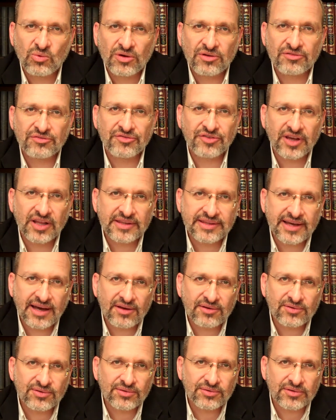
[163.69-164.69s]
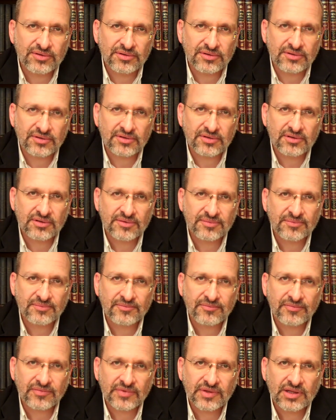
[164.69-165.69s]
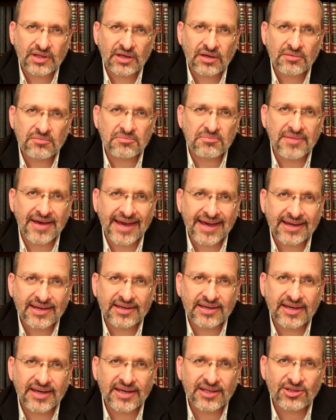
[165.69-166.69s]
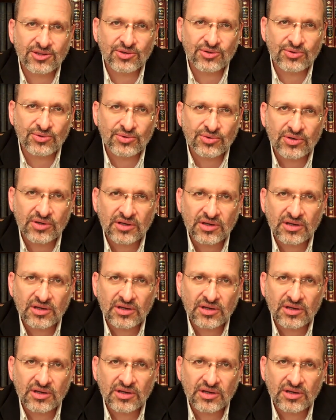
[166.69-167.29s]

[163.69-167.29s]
We fell down to earth. Back into